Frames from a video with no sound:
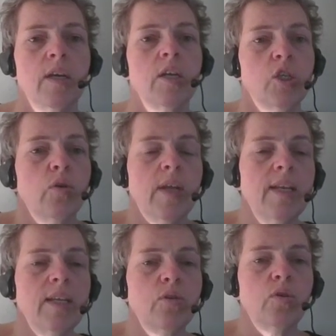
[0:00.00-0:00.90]
So they
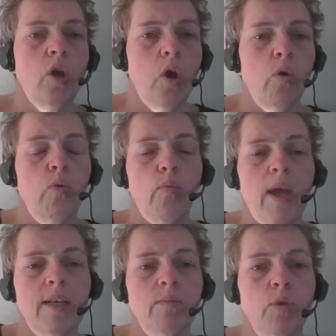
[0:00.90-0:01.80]
need to know where
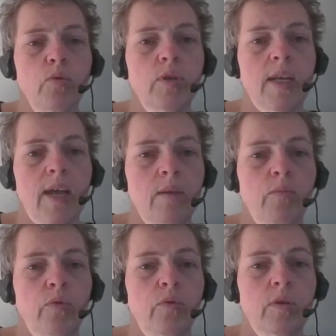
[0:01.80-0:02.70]
the mute and
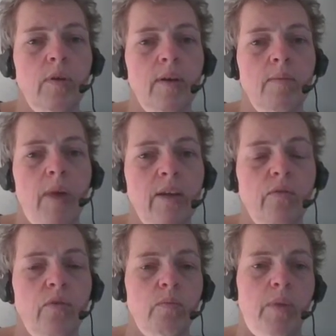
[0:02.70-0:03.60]
unmute
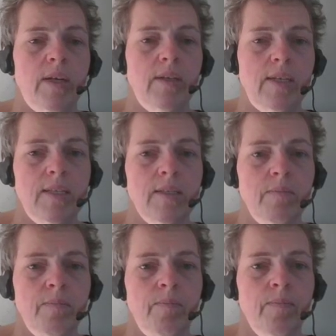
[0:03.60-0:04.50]
microphone button is.
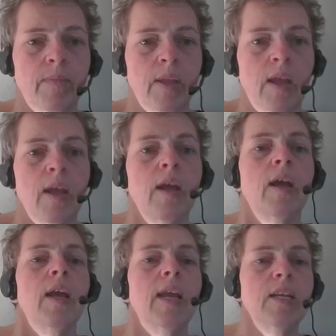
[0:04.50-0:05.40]

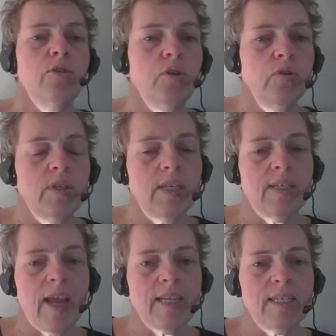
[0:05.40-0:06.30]
Introduce the
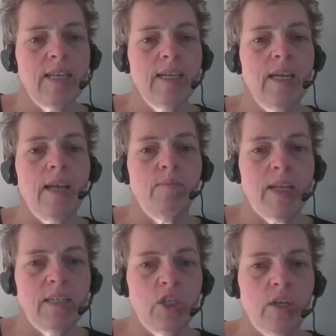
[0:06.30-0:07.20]
texting and
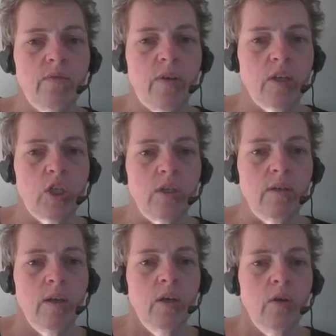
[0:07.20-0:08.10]
messaging function.
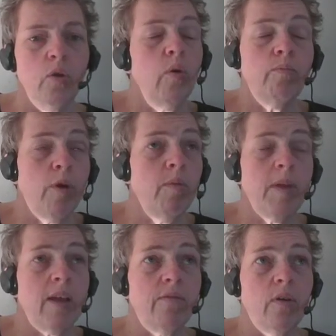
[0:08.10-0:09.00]
You probably
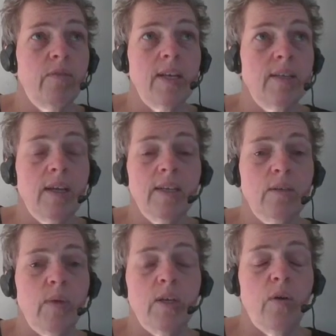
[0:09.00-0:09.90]
have already done it
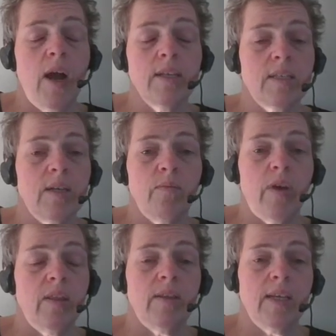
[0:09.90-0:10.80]
when you ask them
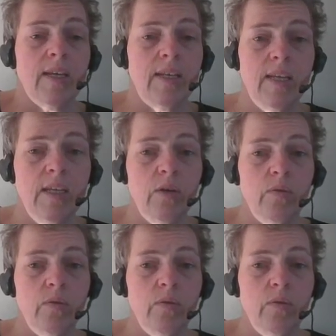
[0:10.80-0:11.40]
whether they can hear you.